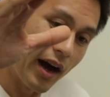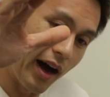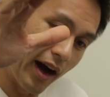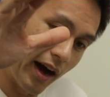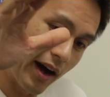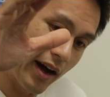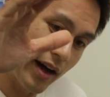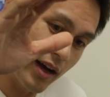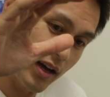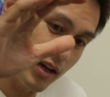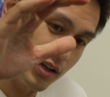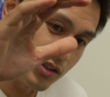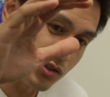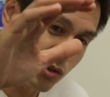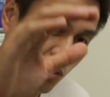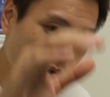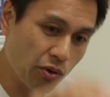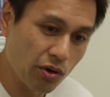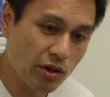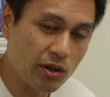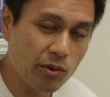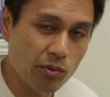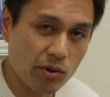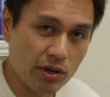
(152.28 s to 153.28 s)
I
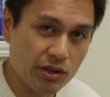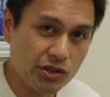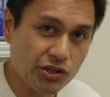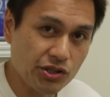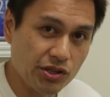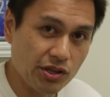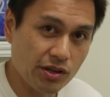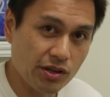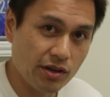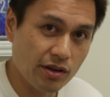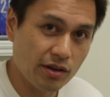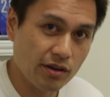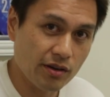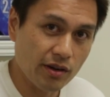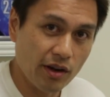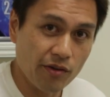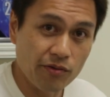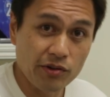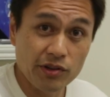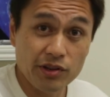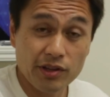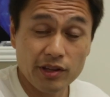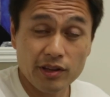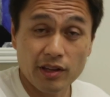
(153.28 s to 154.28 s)
totally want to share
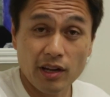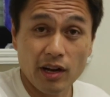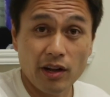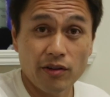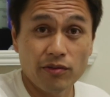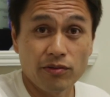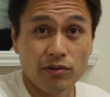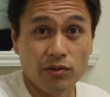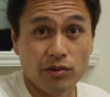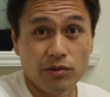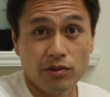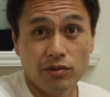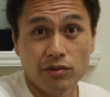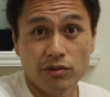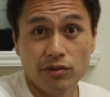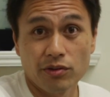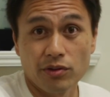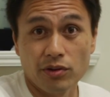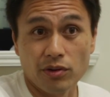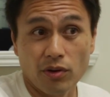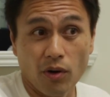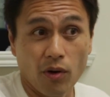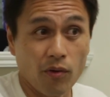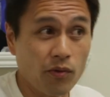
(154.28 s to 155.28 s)
everything that I've learned
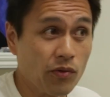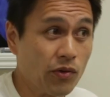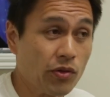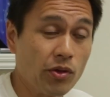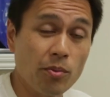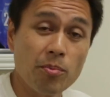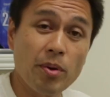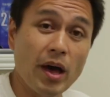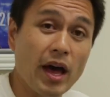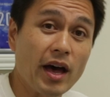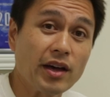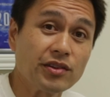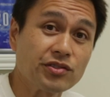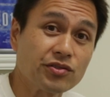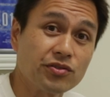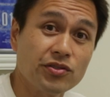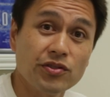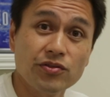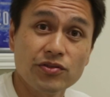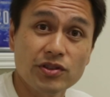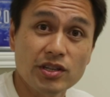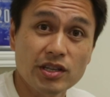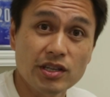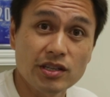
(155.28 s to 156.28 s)
over the past
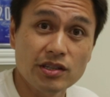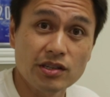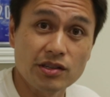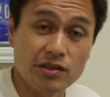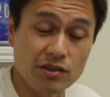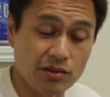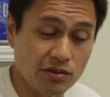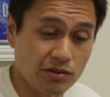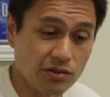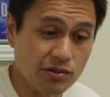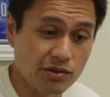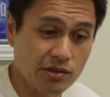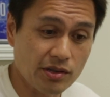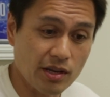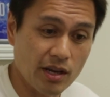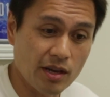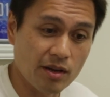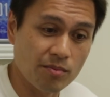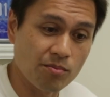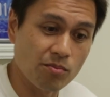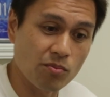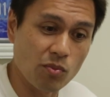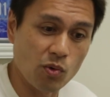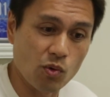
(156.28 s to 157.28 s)
15 years
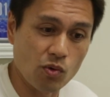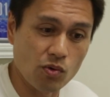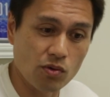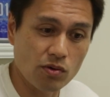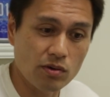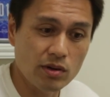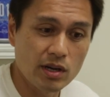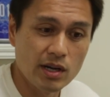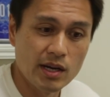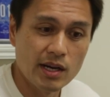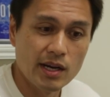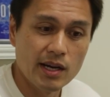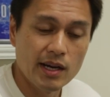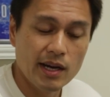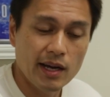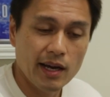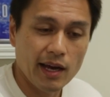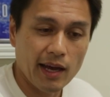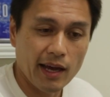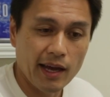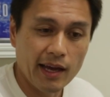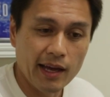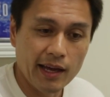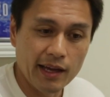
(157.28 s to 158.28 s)
and more.
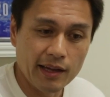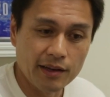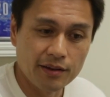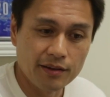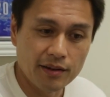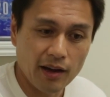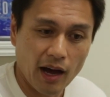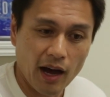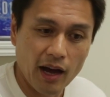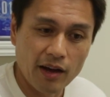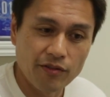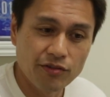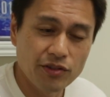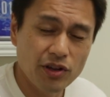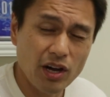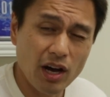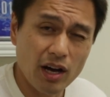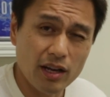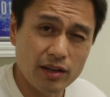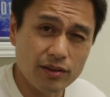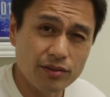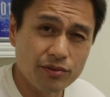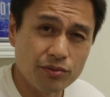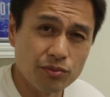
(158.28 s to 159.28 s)
And I've
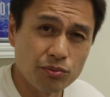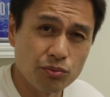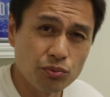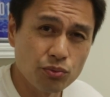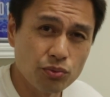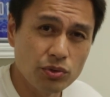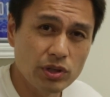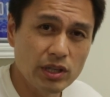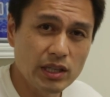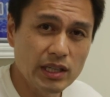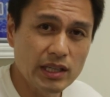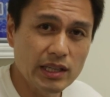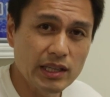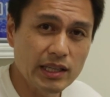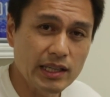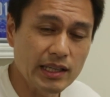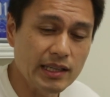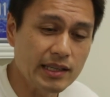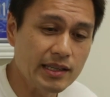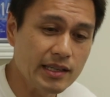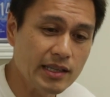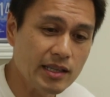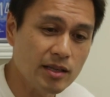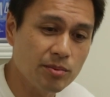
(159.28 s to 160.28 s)
gotten really
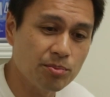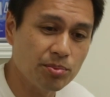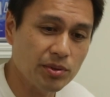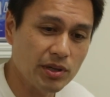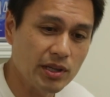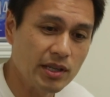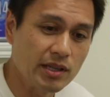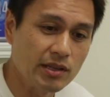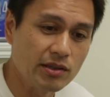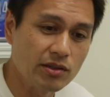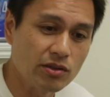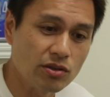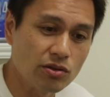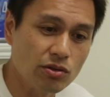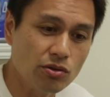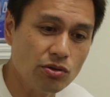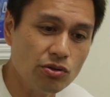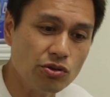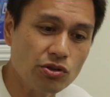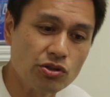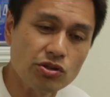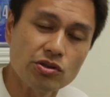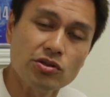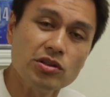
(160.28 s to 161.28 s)
deep into
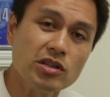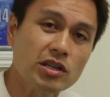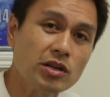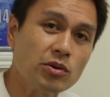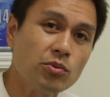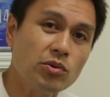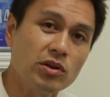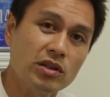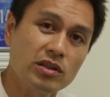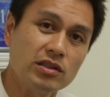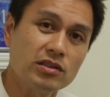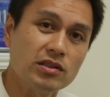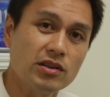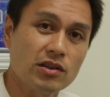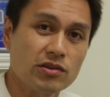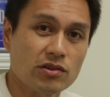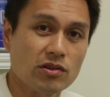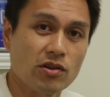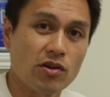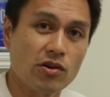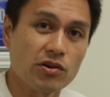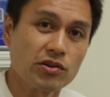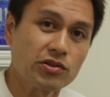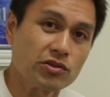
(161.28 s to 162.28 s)
shooting with
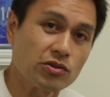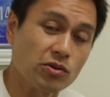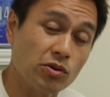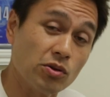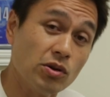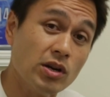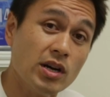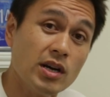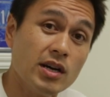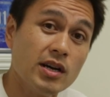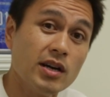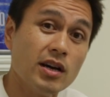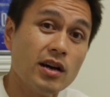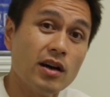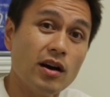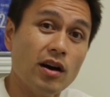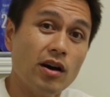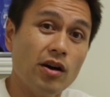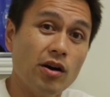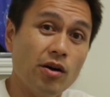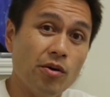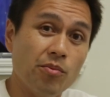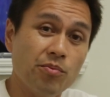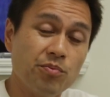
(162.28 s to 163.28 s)
DSLR. So
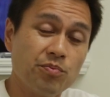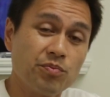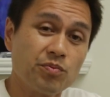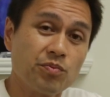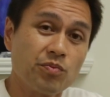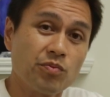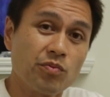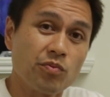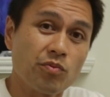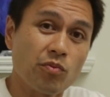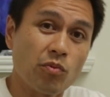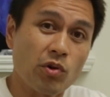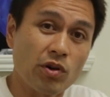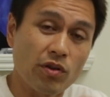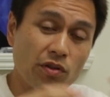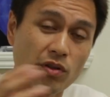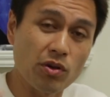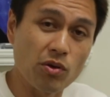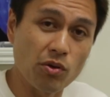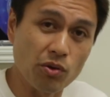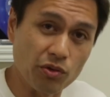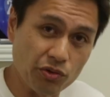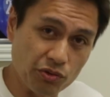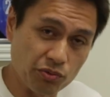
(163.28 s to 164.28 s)
one of the
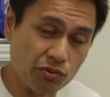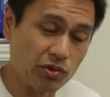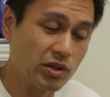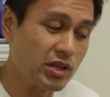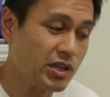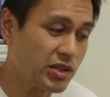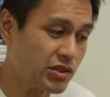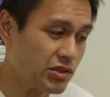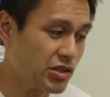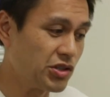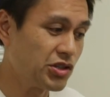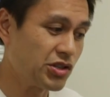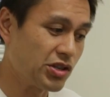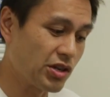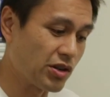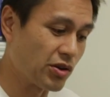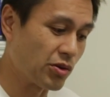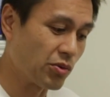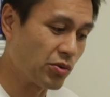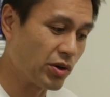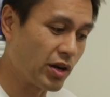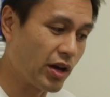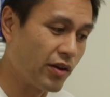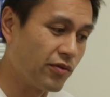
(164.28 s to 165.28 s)
goals really is to share
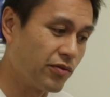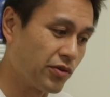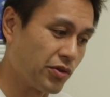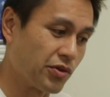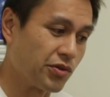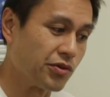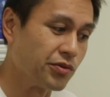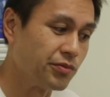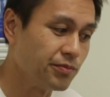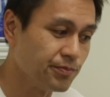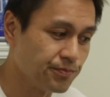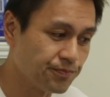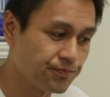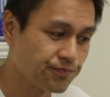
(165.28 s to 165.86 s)
what I've learned.